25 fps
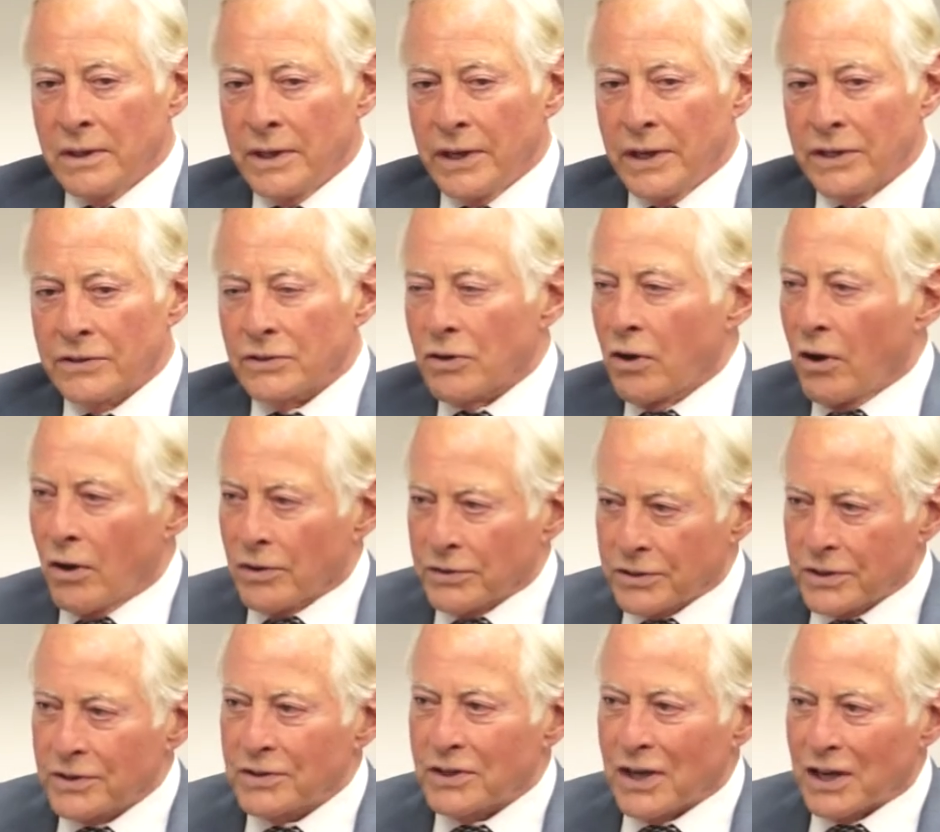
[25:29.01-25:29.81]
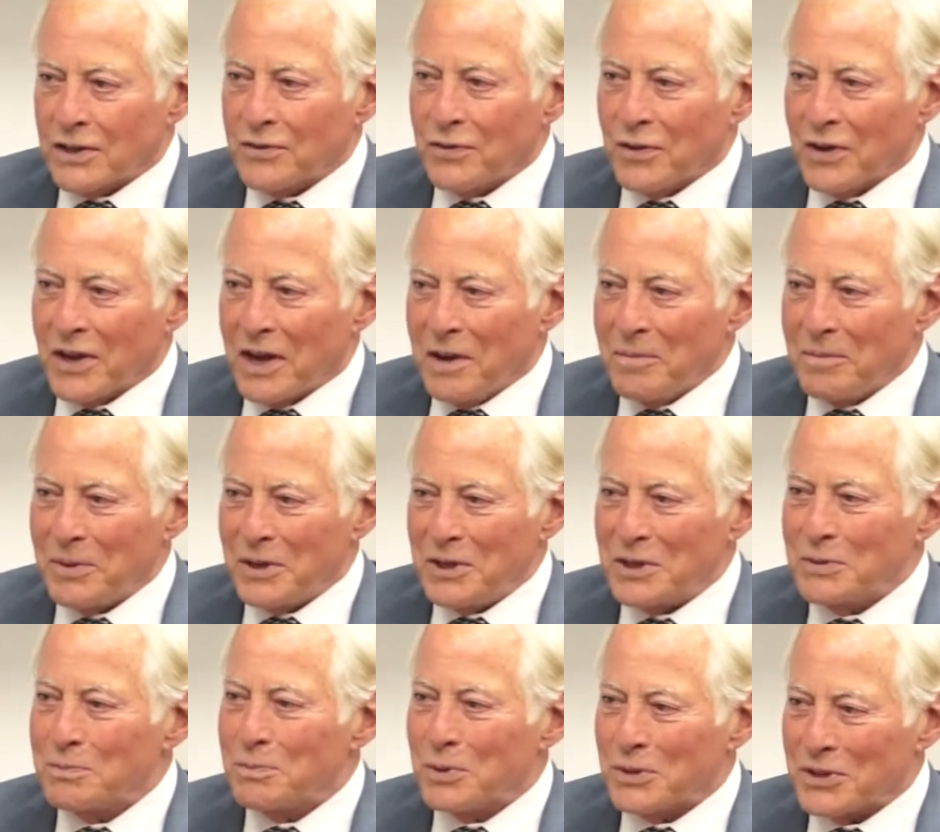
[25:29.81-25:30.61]
Is all successful
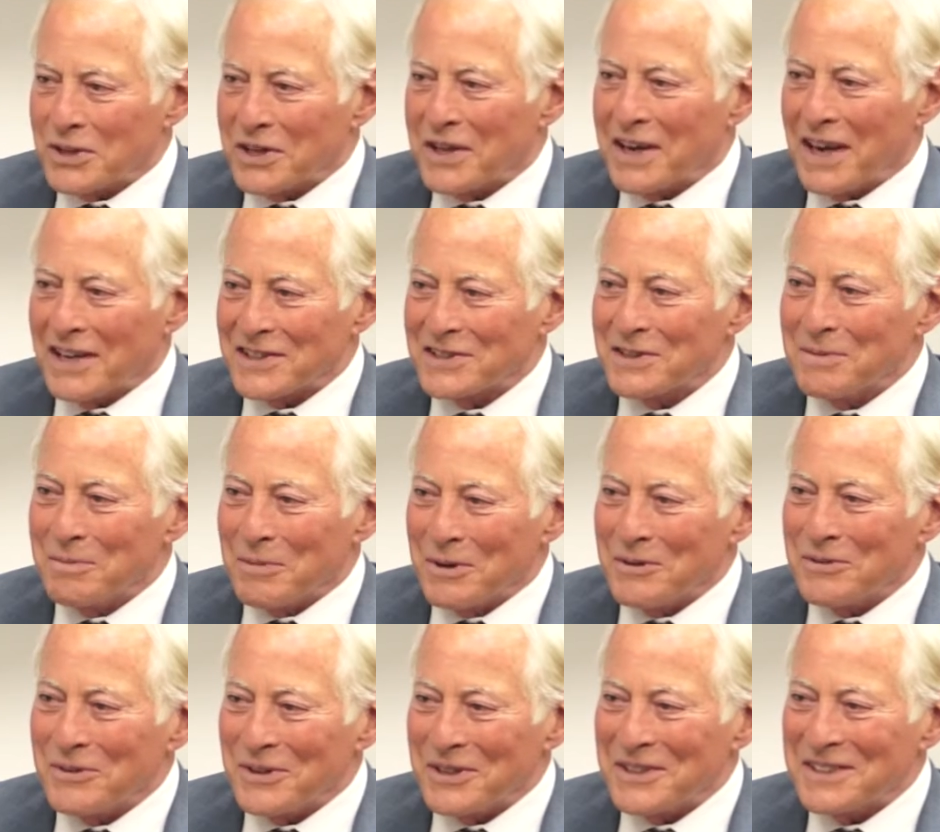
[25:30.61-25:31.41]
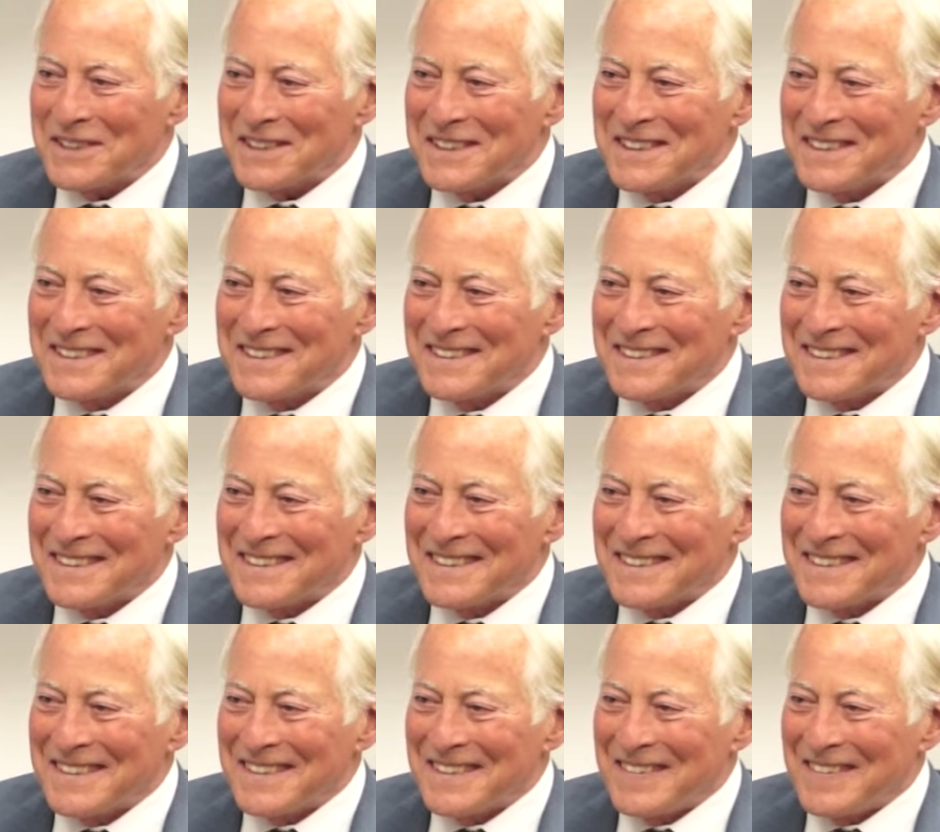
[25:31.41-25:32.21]
companies put the customer first.
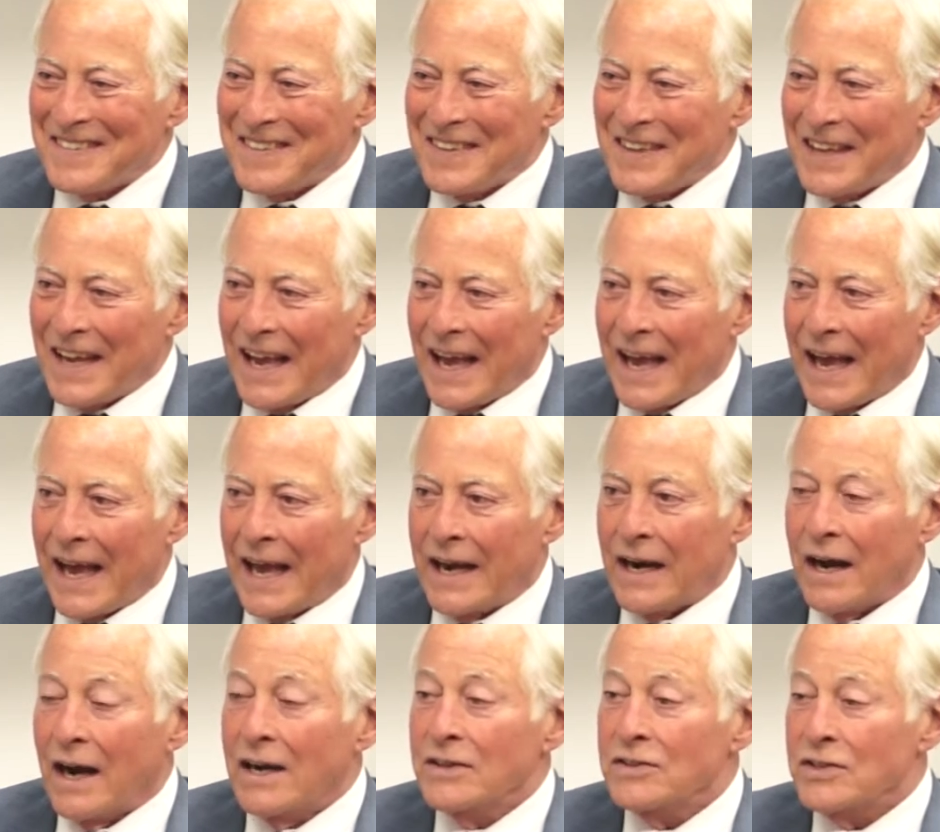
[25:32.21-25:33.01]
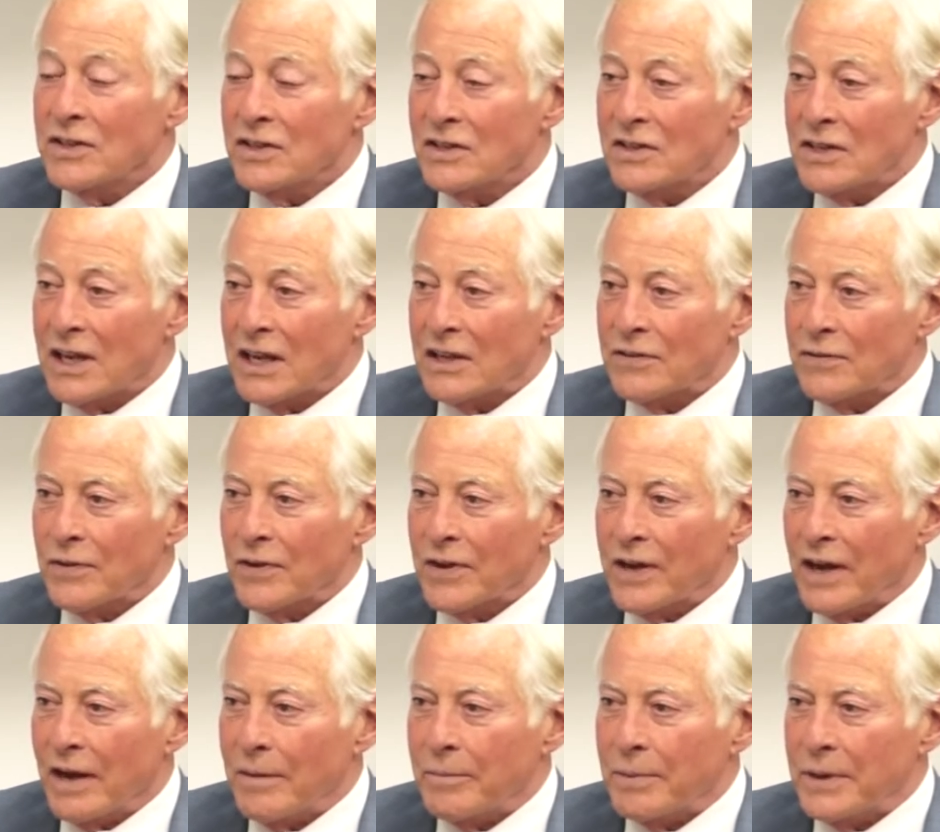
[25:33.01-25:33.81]
And
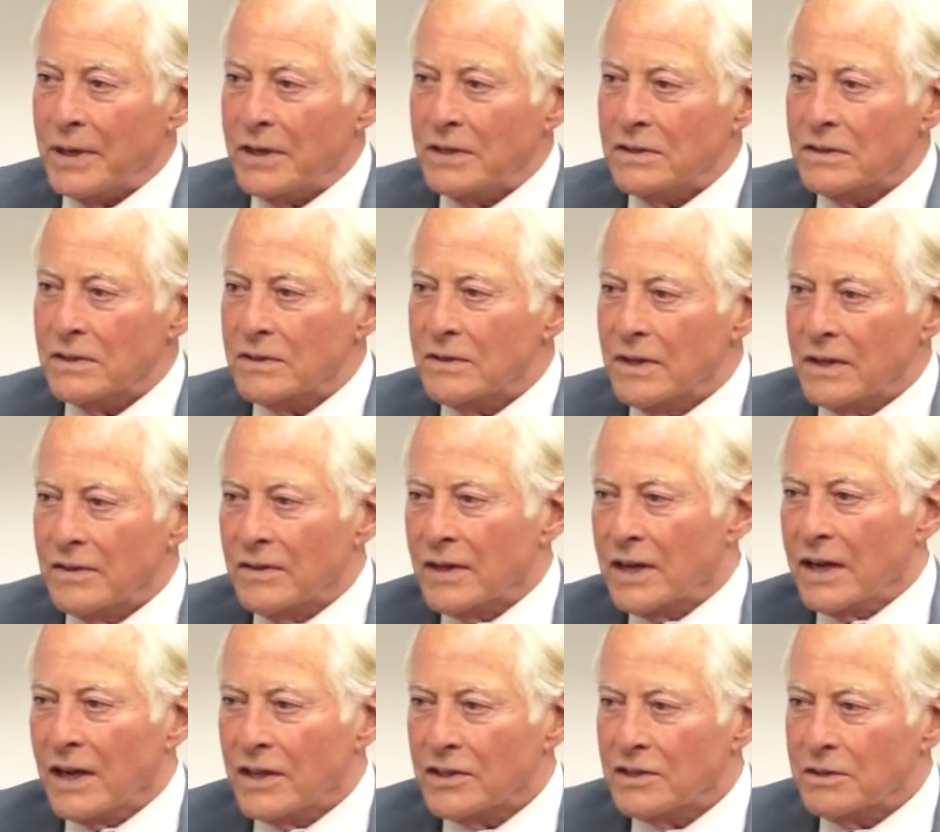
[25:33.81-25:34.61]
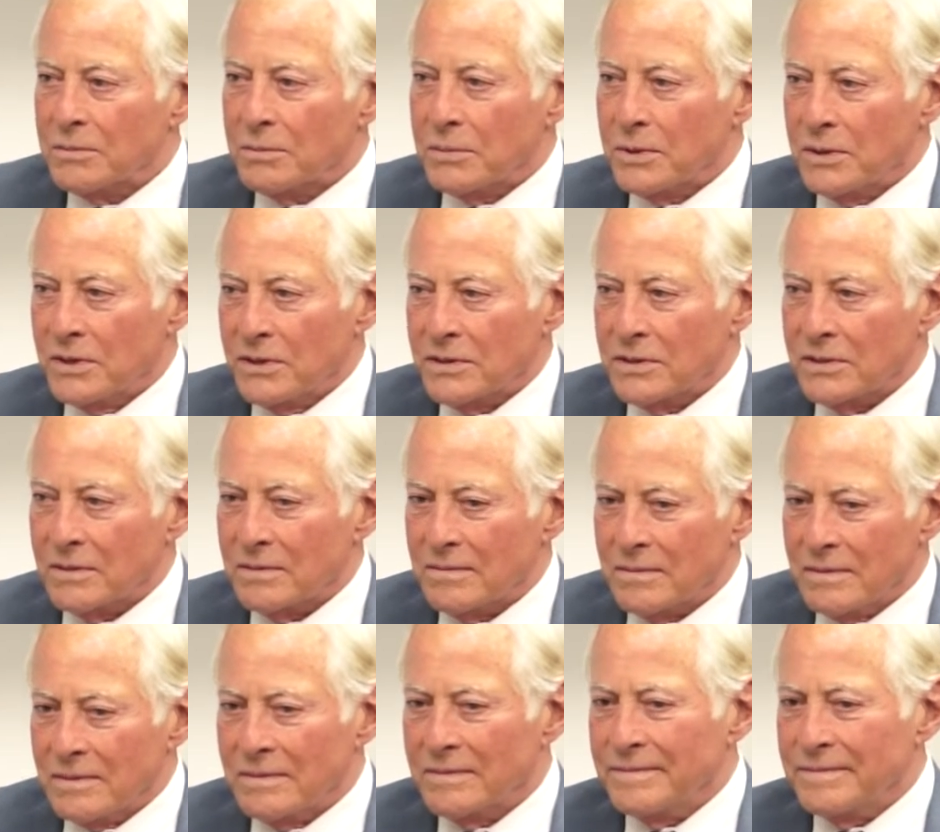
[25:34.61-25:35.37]
unsuccessful companies think the customer is